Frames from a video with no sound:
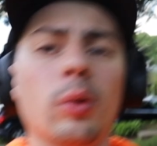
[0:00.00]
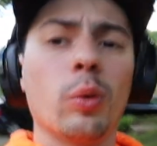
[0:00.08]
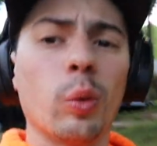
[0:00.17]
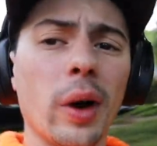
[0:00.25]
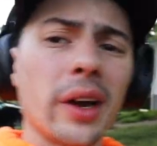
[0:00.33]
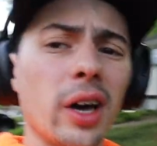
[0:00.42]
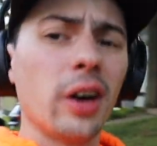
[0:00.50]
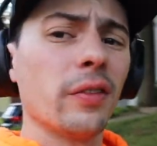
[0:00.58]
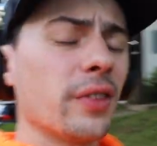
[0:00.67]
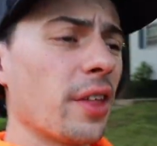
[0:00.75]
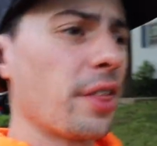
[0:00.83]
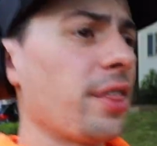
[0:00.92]
One of
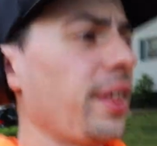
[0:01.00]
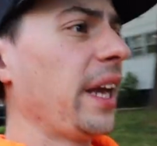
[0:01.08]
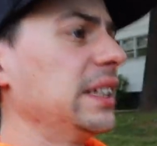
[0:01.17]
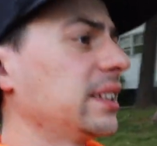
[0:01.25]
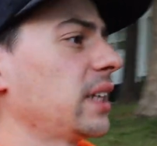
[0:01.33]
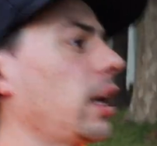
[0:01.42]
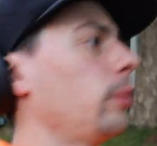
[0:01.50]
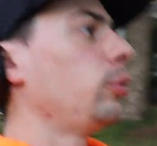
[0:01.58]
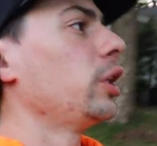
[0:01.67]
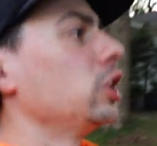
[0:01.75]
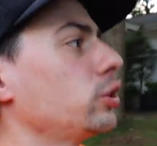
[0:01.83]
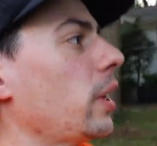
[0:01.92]
the things that I'm
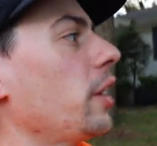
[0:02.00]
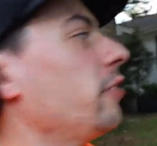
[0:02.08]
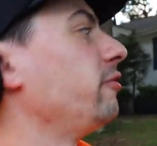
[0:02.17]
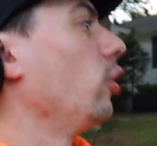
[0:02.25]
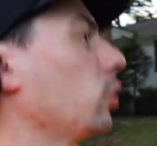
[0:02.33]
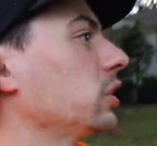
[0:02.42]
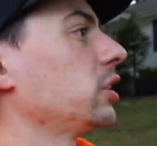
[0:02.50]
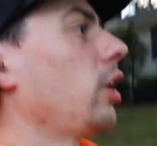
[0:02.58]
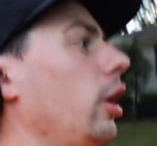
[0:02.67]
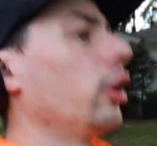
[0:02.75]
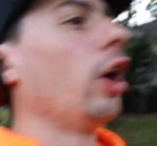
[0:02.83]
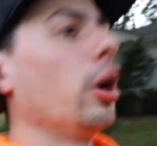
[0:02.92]
really trying to focus
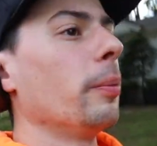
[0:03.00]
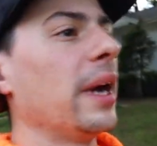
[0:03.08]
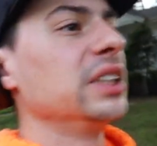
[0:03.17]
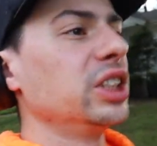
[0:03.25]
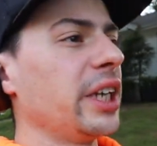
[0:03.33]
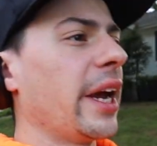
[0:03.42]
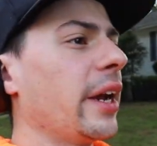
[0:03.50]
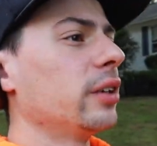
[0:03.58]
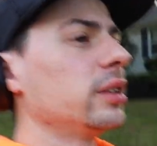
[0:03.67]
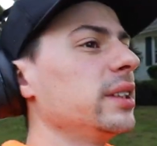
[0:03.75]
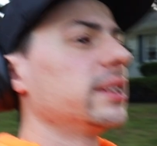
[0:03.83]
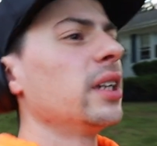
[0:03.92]
on my channel
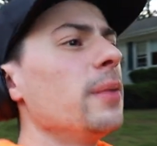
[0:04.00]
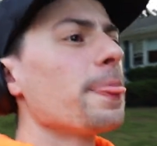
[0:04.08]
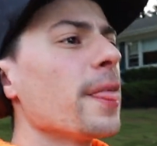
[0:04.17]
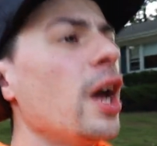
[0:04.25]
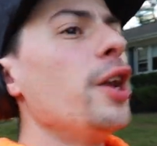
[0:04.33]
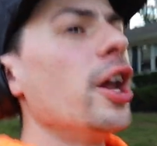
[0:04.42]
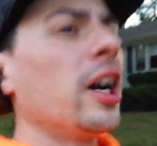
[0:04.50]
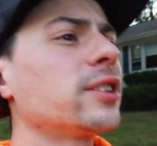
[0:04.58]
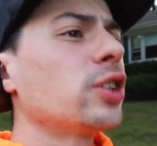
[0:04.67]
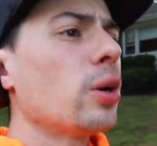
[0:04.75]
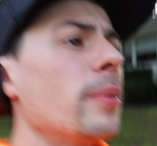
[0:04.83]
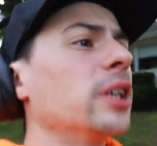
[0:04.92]
is not
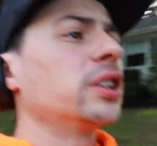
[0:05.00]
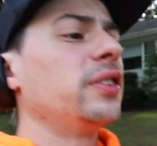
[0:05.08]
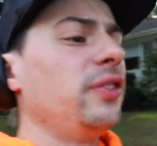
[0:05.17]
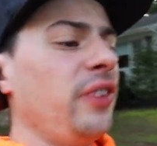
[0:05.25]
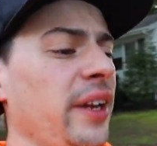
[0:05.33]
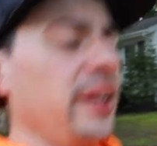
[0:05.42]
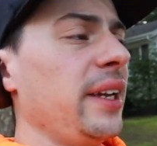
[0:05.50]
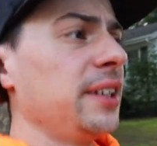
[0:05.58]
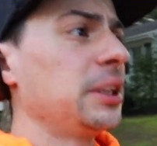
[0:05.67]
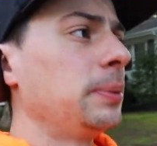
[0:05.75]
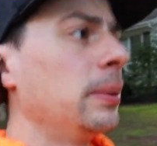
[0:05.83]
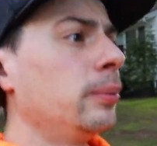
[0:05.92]
so much
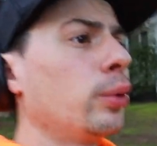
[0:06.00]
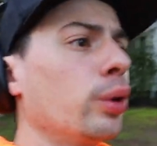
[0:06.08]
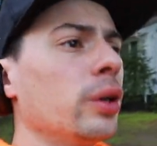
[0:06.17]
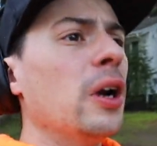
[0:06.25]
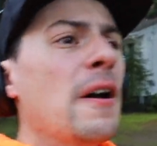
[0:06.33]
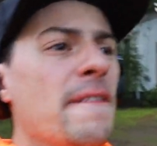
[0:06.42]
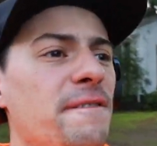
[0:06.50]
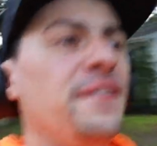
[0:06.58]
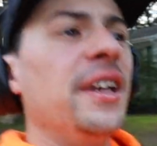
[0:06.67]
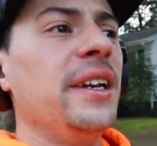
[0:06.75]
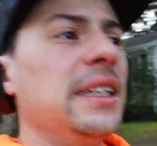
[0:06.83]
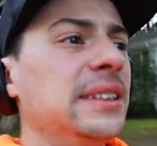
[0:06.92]
fitness, but more
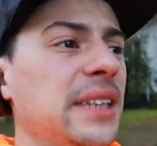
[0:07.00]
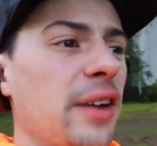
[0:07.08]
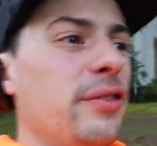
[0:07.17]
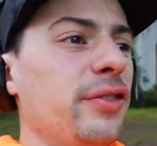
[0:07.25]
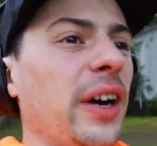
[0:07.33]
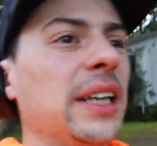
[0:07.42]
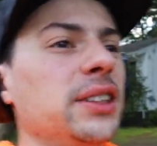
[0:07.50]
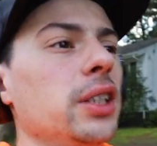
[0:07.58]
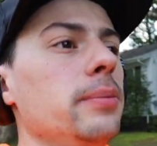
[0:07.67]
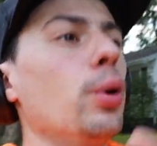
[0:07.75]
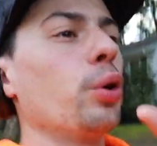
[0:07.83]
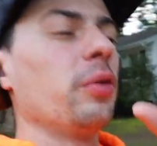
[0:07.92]
fitness advice
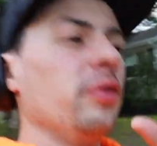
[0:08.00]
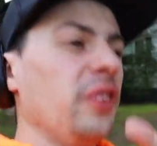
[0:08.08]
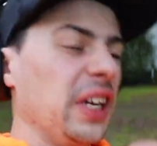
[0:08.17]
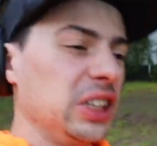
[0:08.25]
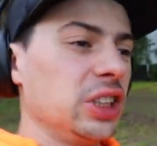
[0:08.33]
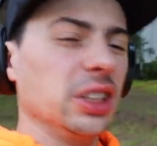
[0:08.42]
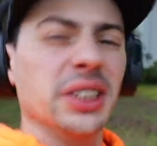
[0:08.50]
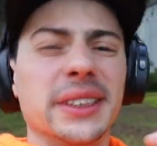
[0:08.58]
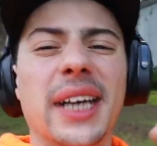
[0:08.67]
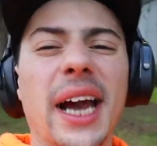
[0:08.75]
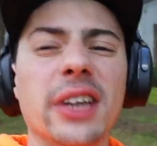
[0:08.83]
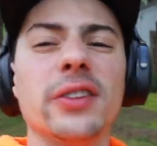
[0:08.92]
and motivation, to
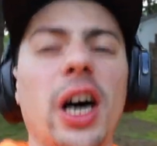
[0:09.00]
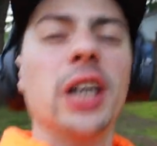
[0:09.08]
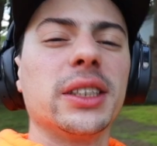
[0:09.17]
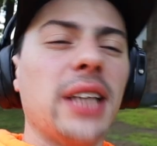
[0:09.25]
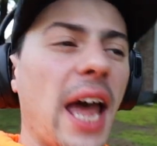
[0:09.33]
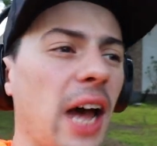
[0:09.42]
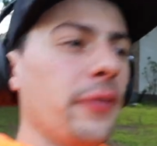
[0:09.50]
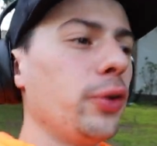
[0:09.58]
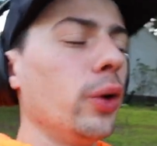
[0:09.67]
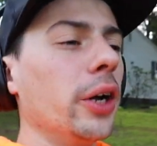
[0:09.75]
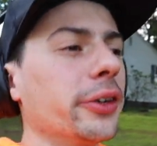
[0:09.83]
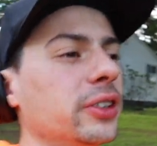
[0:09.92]
kind of have you
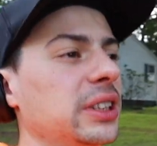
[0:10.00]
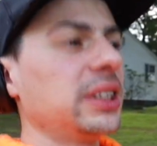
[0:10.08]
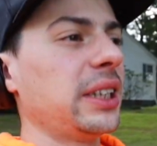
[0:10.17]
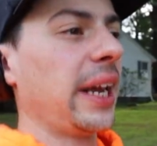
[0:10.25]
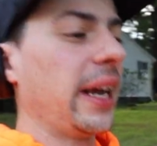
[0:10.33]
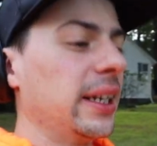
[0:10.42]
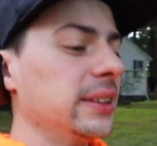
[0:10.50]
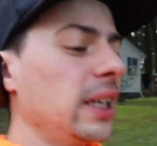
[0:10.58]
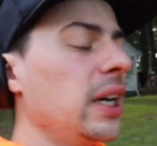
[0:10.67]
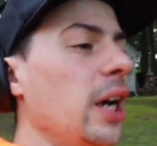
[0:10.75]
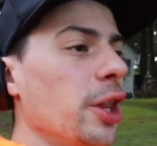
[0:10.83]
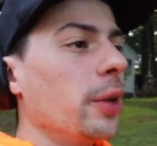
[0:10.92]
understand
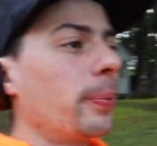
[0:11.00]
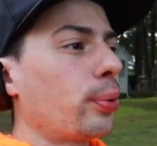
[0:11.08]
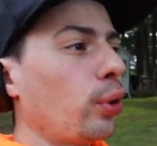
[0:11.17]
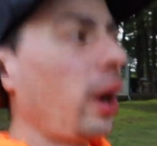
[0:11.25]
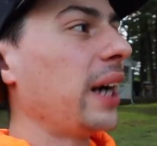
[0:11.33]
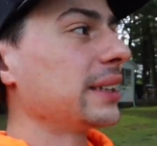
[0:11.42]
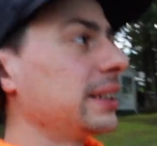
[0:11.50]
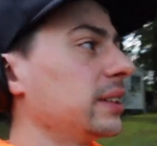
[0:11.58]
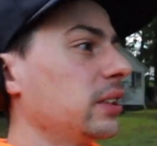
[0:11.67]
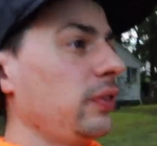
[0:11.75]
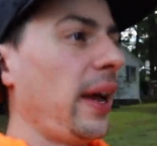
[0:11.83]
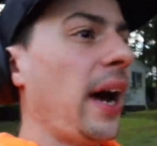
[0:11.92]
the process
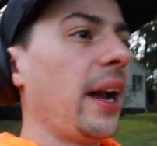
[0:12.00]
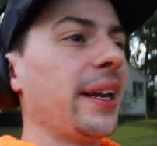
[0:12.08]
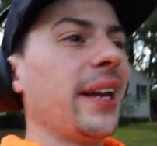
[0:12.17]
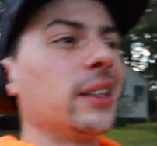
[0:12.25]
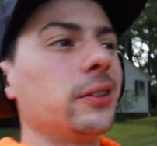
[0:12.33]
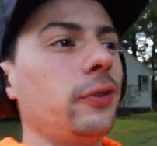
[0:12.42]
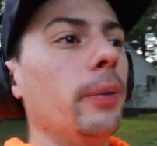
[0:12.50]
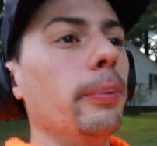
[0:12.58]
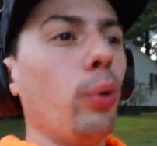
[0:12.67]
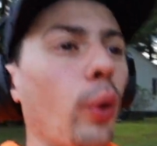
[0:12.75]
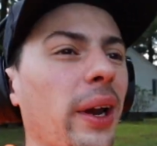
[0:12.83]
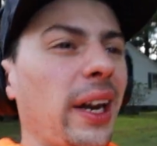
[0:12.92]
of how to get from
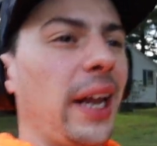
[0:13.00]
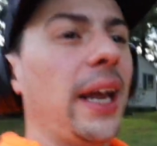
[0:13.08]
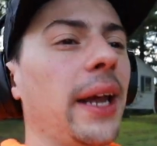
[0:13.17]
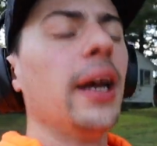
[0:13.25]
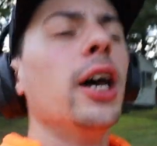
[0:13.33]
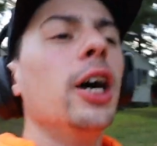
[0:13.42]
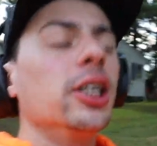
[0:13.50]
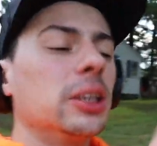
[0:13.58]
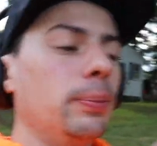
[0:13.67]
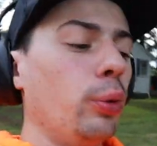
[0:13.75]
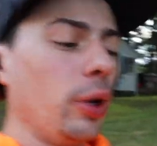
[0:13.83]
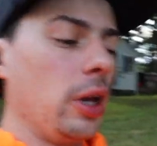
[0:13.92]
point A to
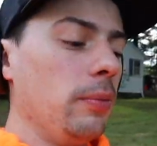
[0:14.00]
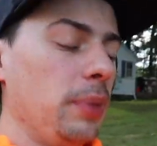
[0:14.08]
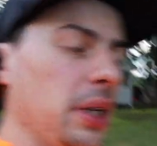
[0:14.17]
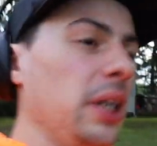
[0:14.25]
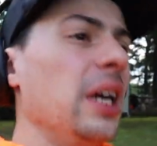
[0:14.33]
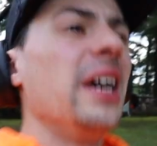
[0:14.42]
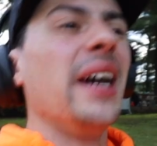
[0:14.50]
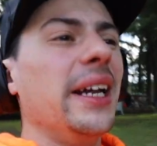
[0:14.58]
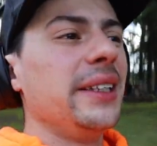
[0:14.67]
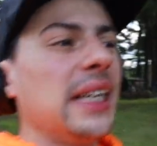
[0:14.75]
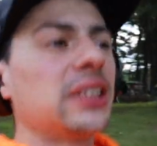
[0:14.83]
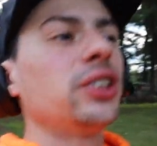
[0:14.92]
point B. And
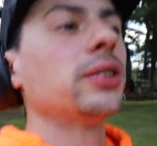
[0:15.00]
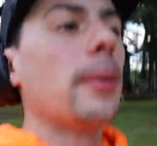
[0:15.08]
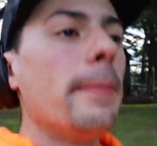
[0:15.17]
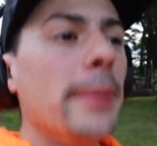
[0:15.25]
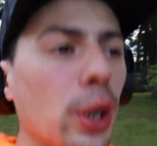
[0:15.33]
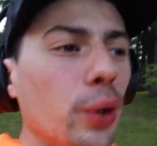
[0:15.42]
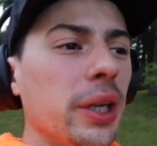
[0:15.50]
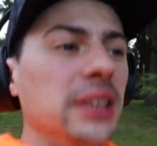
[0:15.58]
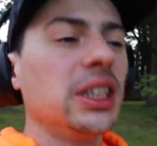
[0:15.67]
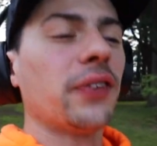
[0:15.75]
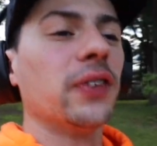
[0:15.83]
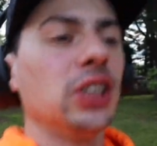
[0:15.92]
yes, there's a million
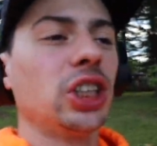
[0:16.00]
different